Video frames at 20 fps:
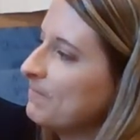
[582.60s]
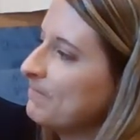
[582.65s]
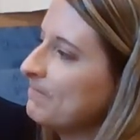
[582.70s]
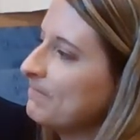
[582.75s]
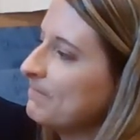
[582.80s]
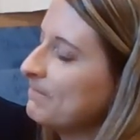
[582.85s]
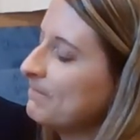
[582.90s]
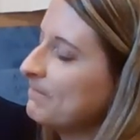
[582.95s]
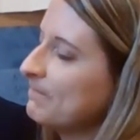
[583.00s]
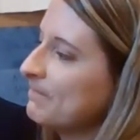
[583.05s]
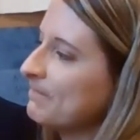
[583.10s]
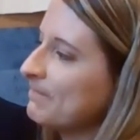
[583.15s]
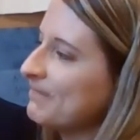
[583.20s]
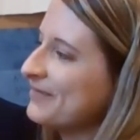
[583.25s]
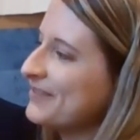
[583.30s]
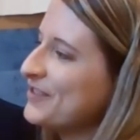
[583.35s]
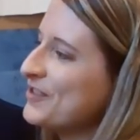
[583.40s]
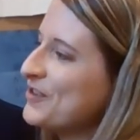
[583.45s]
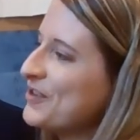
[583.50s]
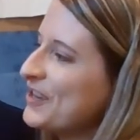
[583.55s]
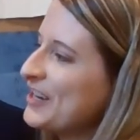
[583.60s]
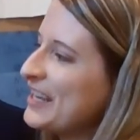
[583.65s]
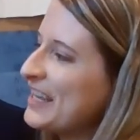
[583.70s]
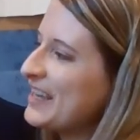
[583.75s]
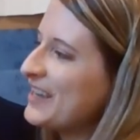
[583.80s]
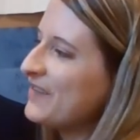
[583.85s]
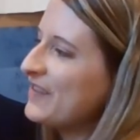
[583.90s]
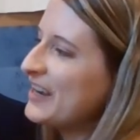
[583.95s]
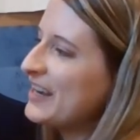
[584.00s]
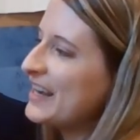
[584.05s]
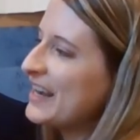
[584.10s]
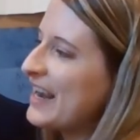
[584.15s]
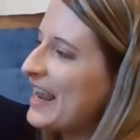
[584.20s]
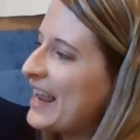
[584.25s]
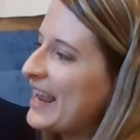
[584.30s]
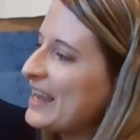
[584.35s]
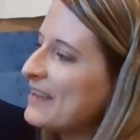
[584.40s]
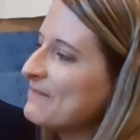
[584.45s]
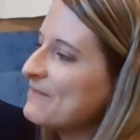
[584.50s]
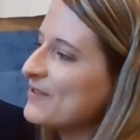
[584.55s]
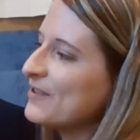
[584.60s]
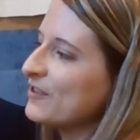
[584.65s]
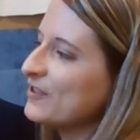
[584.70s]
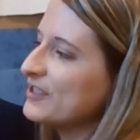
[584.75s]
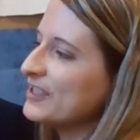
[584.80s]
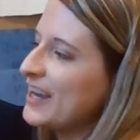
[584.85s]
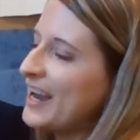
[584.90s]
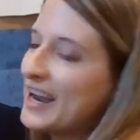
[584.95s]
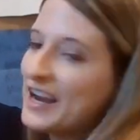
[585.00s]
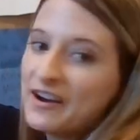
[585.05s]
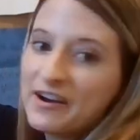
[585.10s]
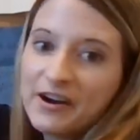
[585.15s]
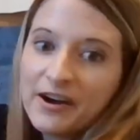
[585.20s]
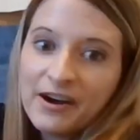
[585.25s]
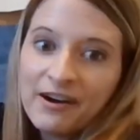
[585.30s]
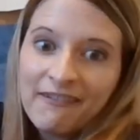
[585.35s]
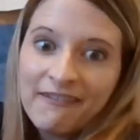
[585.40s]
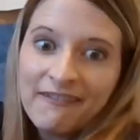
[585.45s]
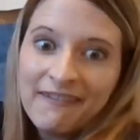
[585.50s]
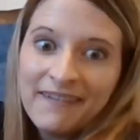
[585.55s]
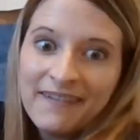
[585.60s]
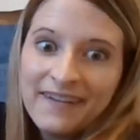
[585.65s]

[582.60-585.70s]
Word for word: Hmm, you could even name your tiger.